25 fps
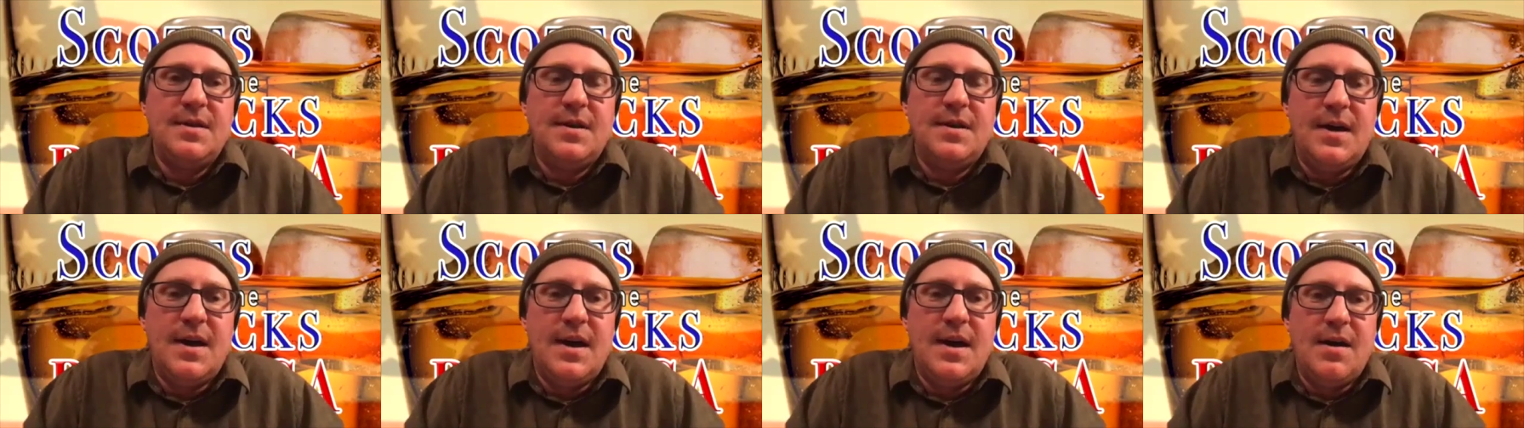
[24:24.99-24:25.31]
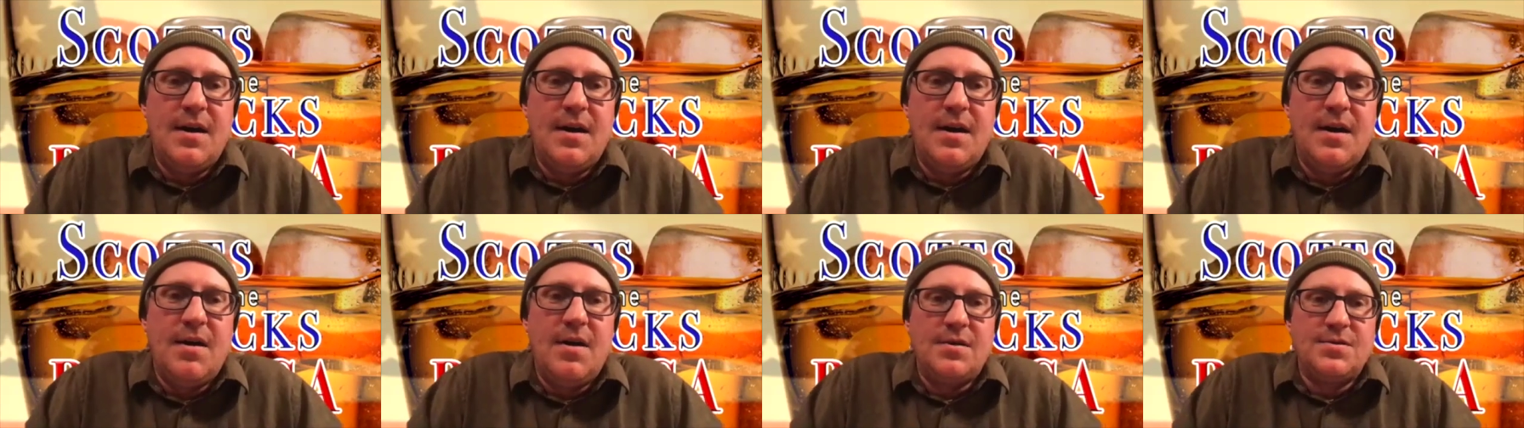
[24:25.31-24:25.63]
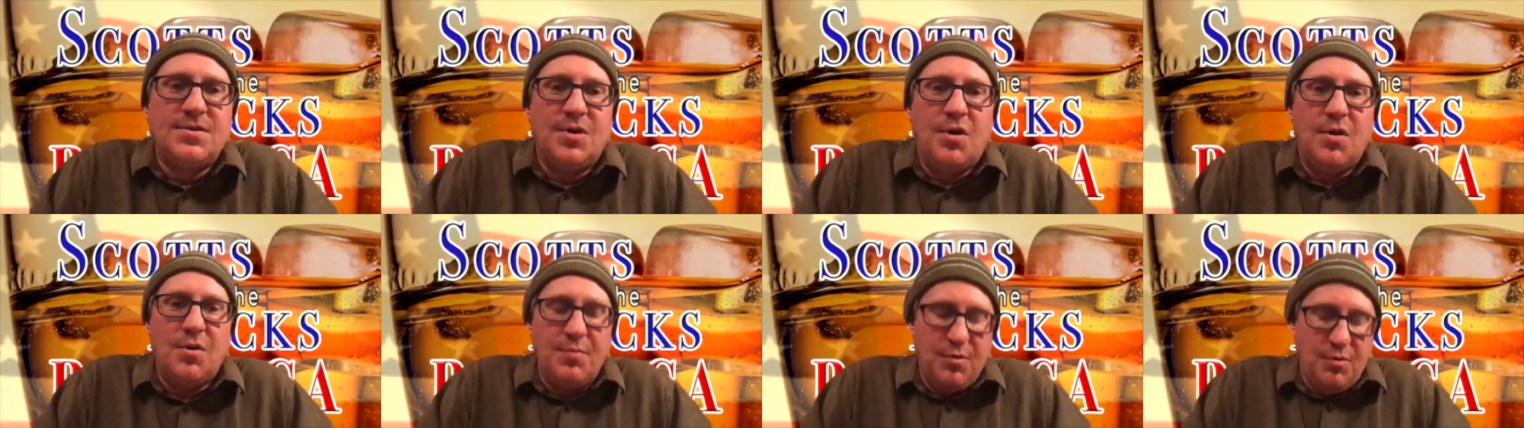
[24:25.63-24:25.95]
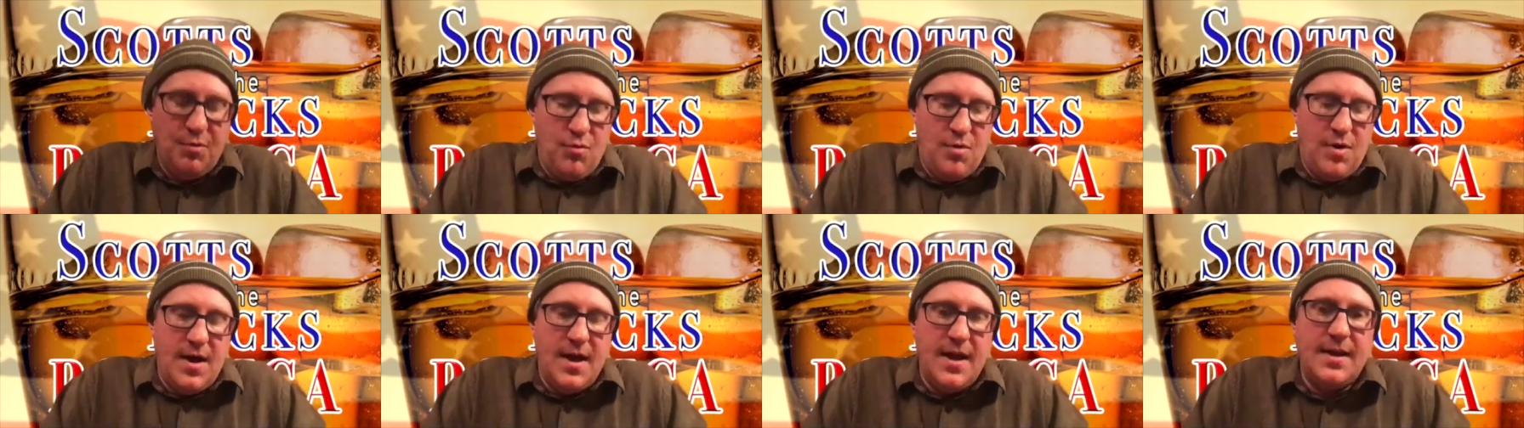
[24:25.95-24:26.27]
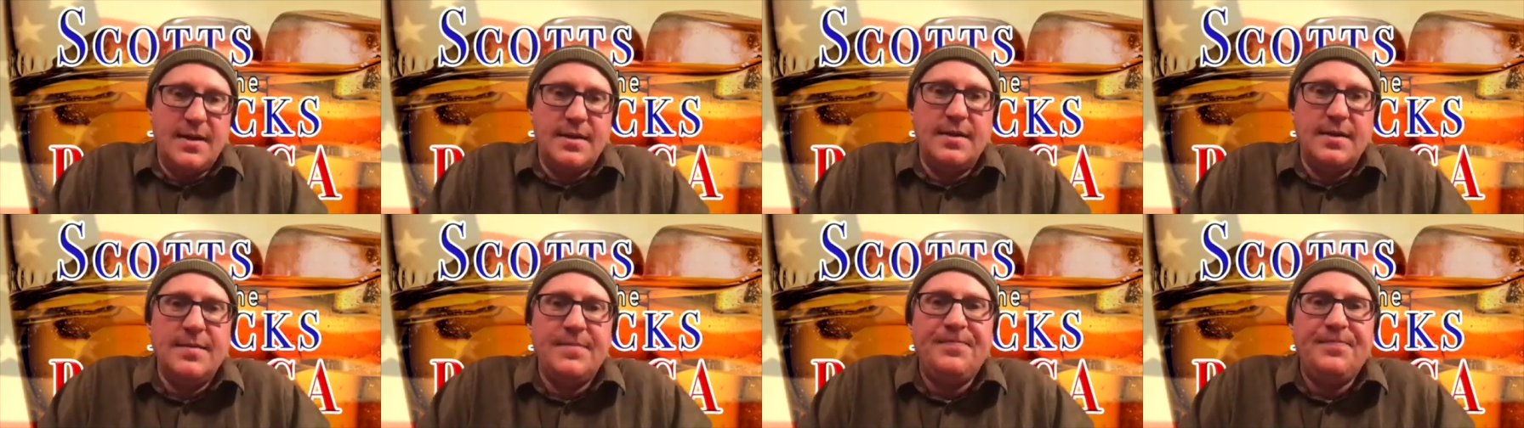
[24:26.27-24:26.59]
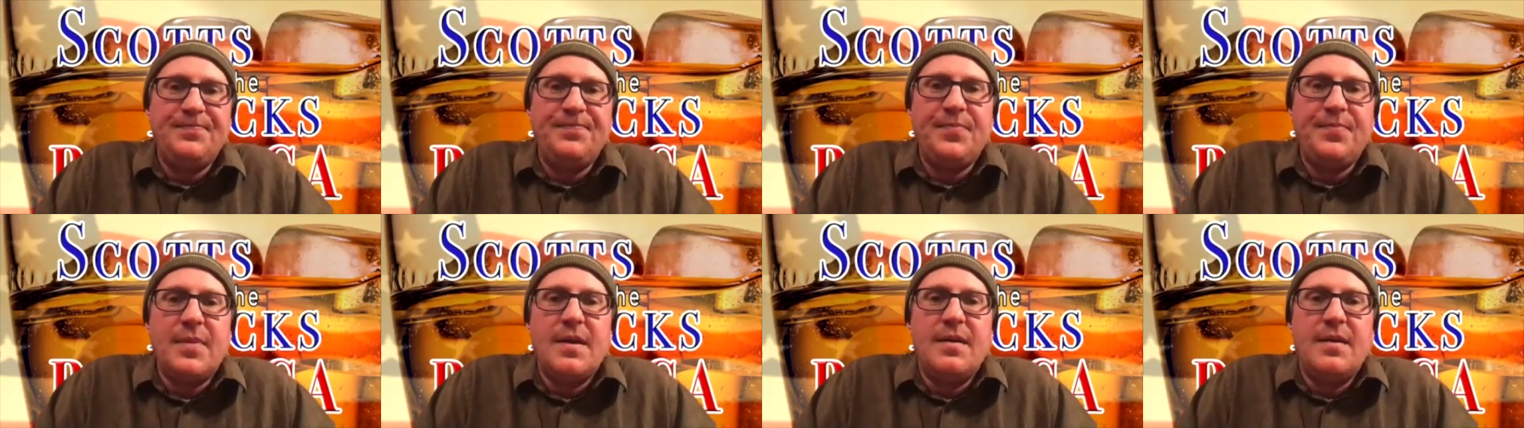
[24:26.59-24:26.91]
October 1
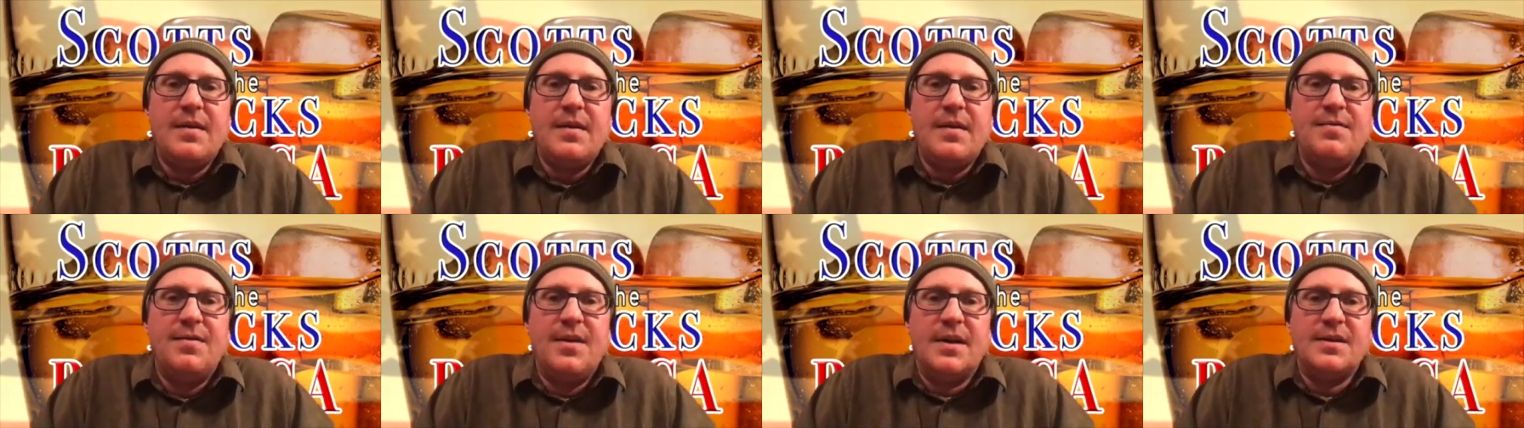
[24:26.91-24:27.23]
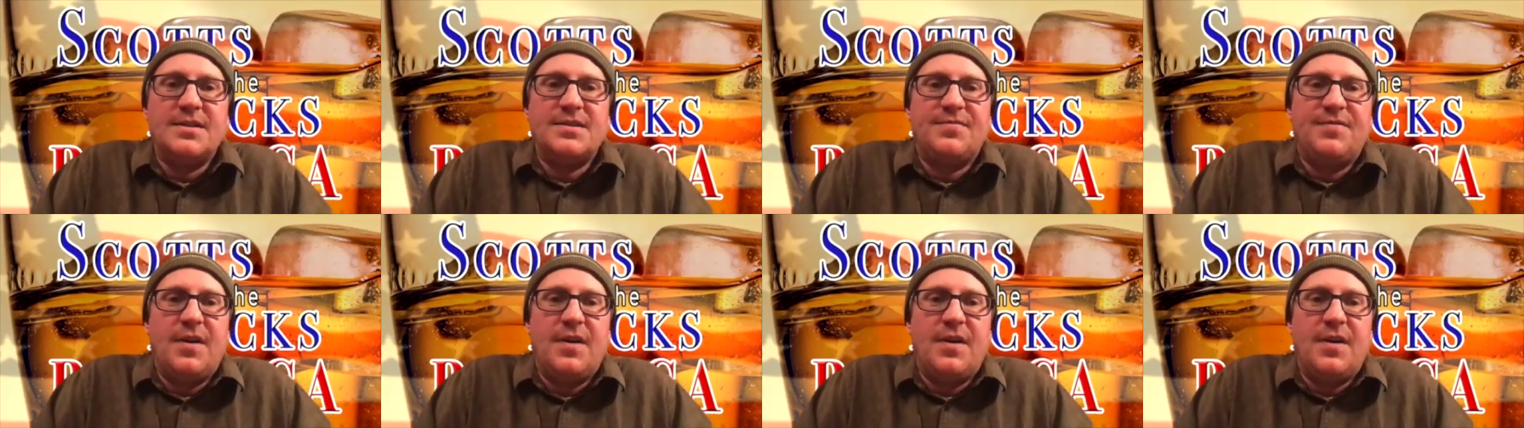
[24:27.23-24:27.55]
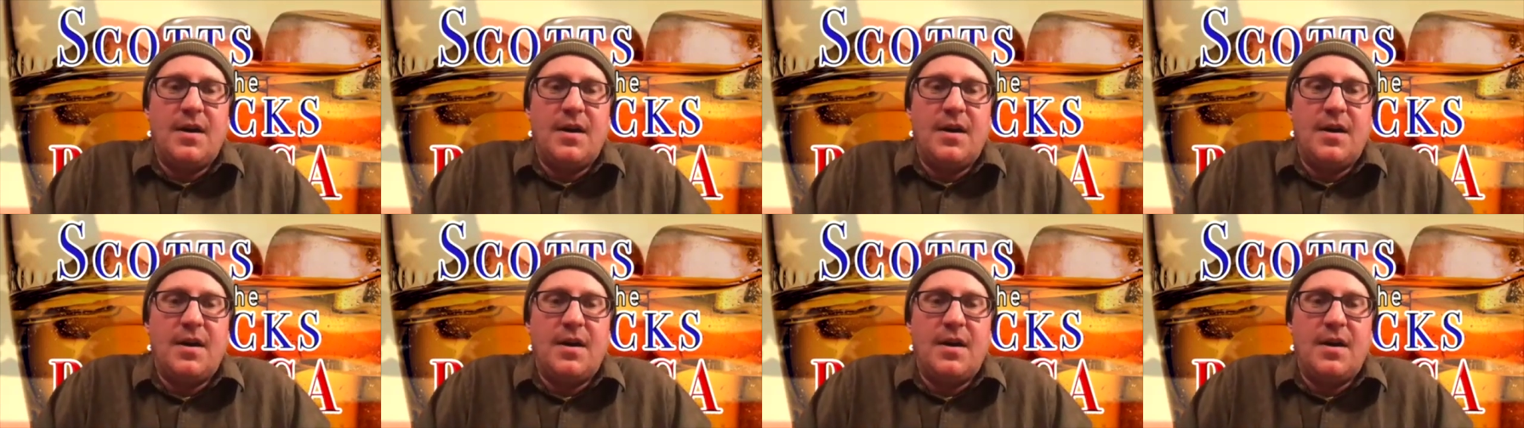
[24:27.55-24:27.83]
thus far,